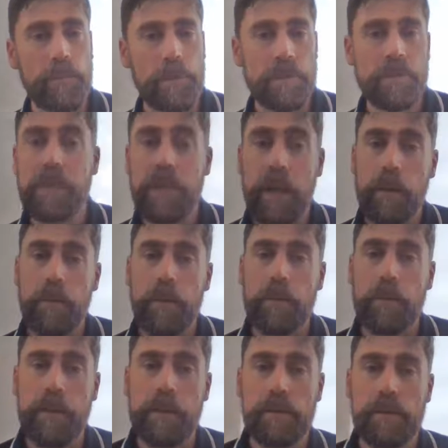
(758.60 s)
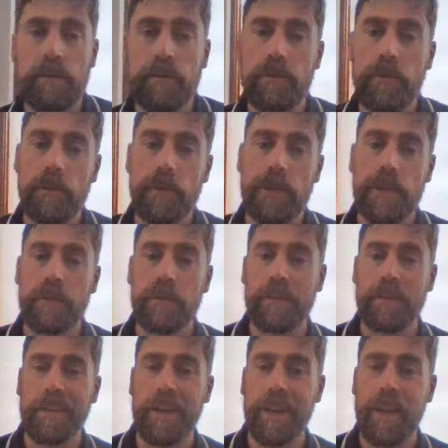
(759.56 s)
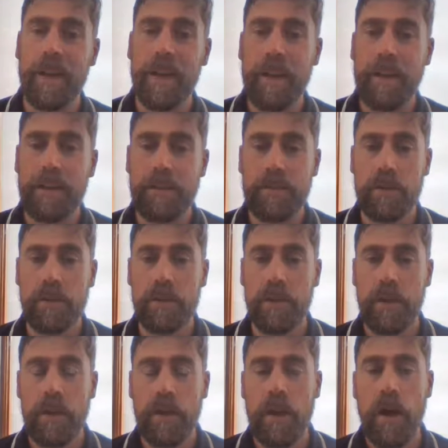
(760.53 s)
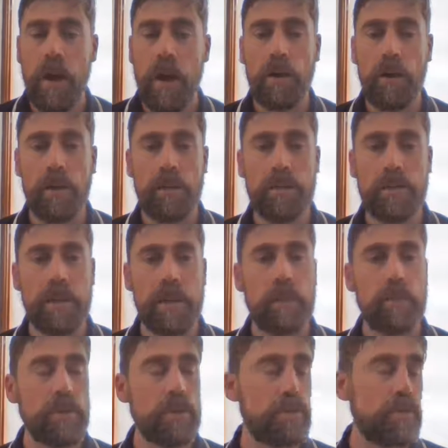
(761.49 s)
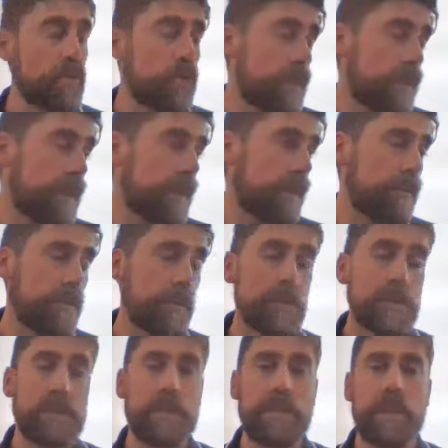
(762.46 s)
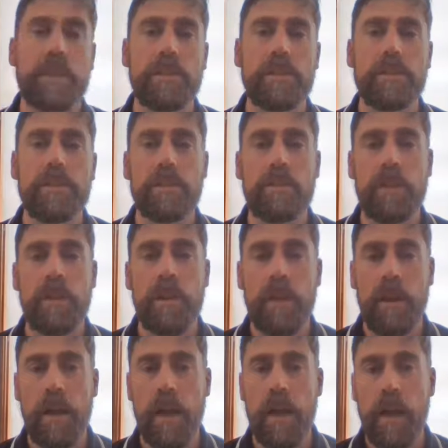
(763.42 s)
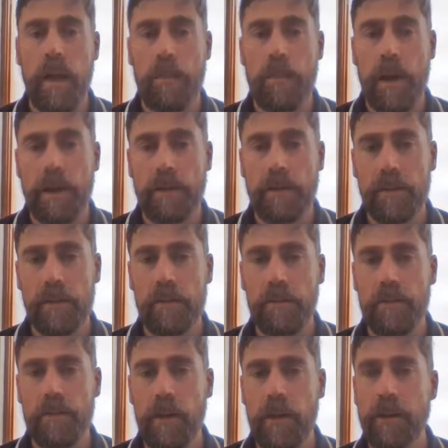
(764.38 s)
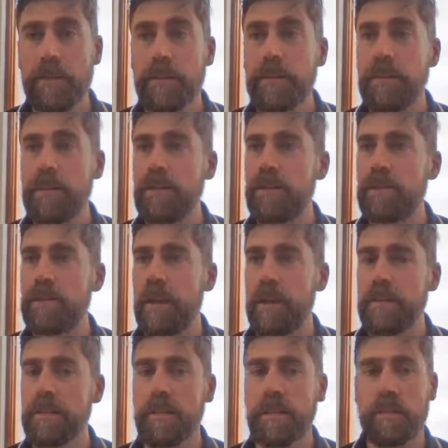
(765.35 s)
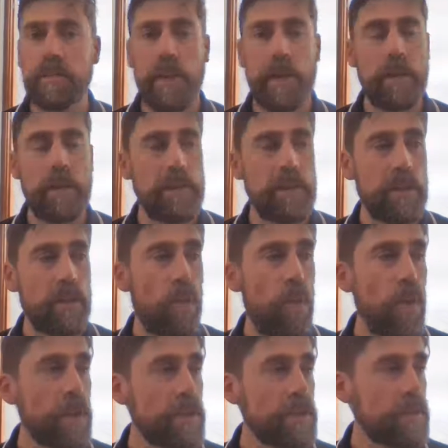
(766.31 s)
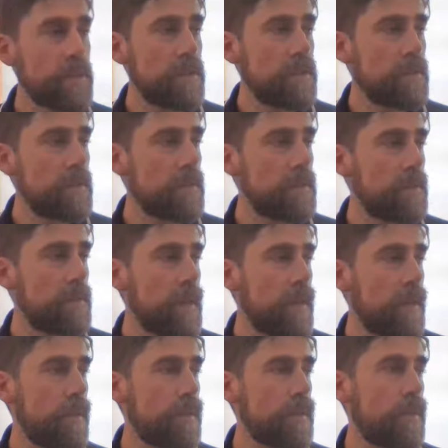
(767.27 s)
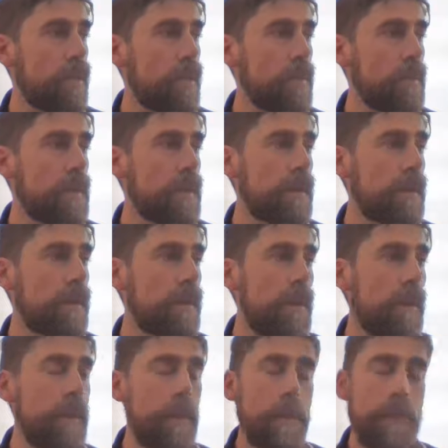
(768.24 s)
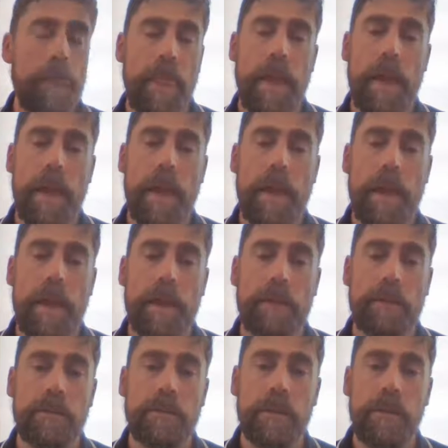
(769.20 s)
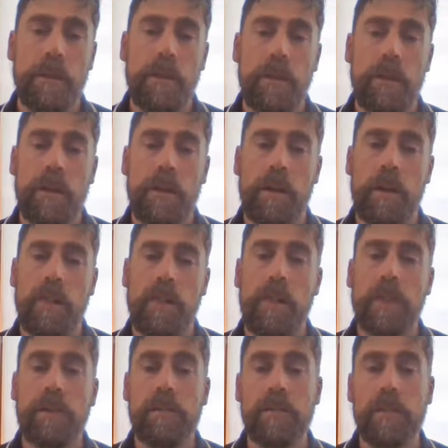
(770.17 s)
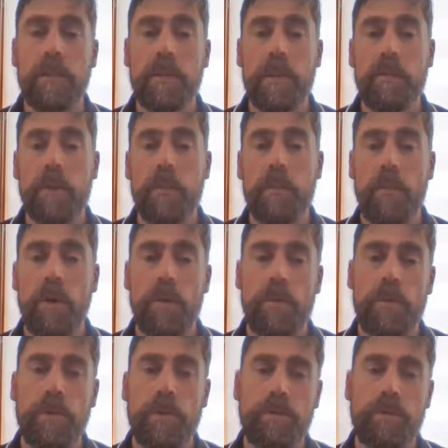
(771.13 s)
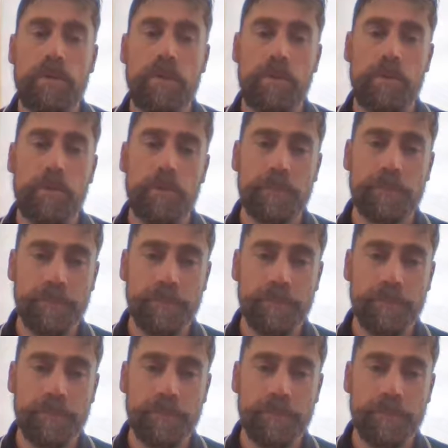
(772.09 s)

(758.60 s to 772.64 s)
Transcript: just a couple of minutes before the end of the class, I'll close it out by drawing everyone's attention back to the front and just asking if they have any questions about the topic, and then giving them a moment to